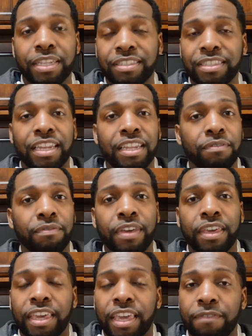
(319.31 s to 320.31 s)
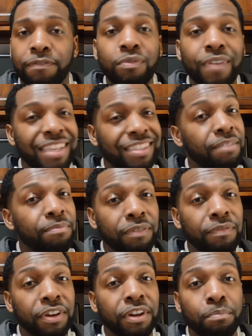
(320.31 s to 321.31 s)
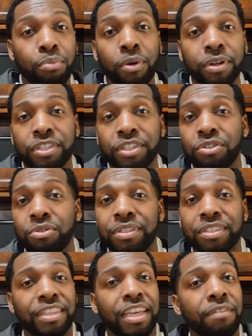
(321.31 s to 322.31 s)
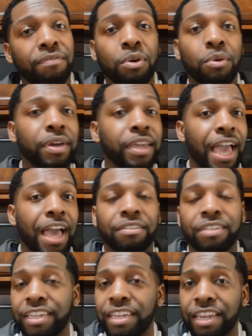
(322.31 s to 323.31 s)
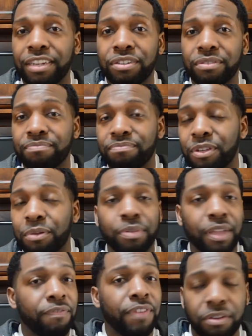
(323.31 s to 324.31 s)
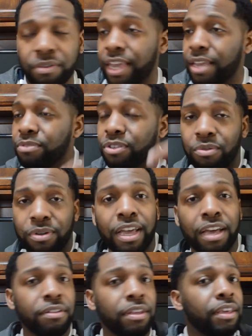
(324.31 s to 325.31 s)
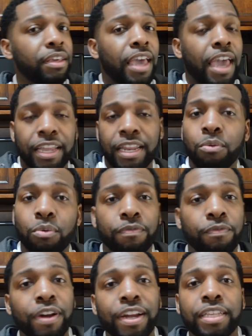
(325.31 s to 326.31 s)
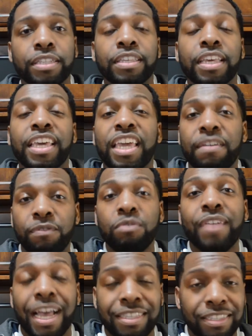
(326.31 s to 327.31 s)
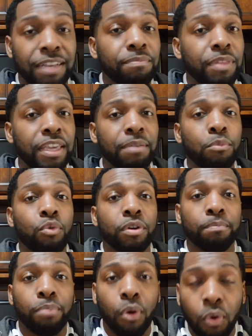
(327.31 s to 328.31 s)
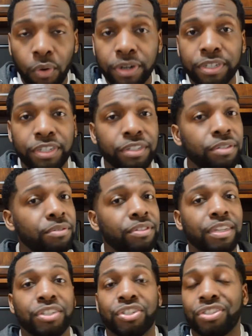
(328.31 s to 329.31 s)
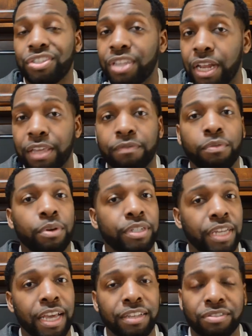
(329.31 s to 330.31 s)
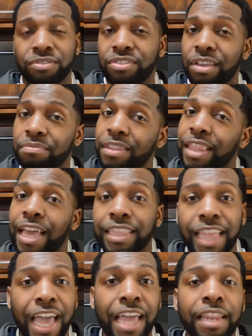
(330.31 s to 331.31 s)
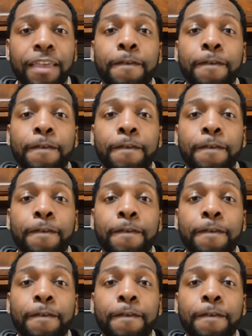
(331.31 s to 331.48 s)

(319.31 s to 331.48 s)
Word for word: Instead of, if you've got something very important to do, instead of going out and, and you know, playing video games, going out, hanging out with friends, if you've got something more important to do, such as studying for a test or something like that,